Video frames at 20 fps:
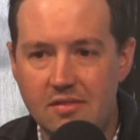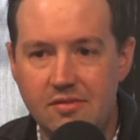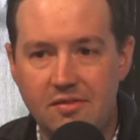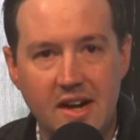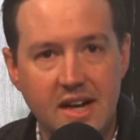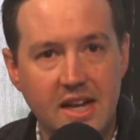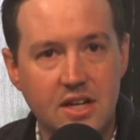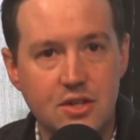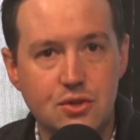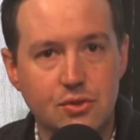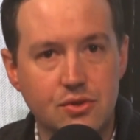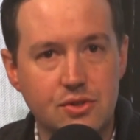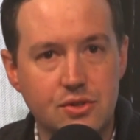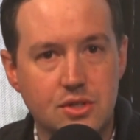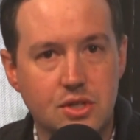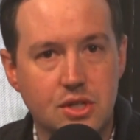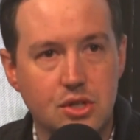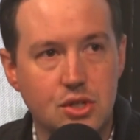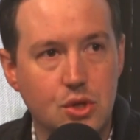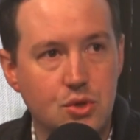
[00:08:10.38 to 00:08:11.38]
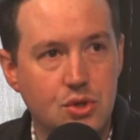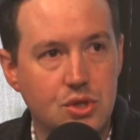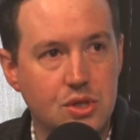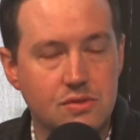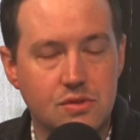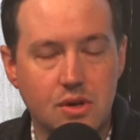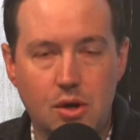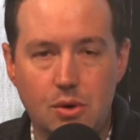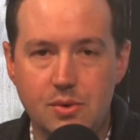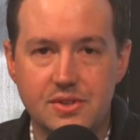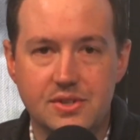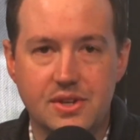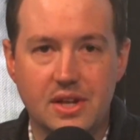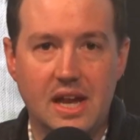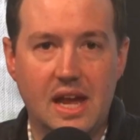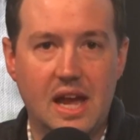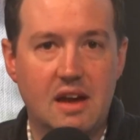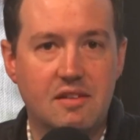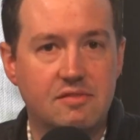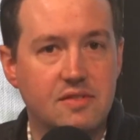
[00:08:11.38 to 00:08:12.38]
Financial institutions always
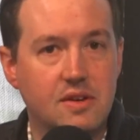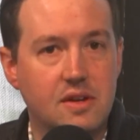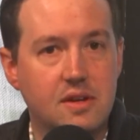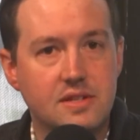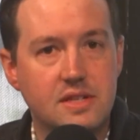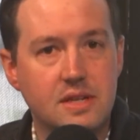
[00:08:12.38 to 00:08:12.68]
going to have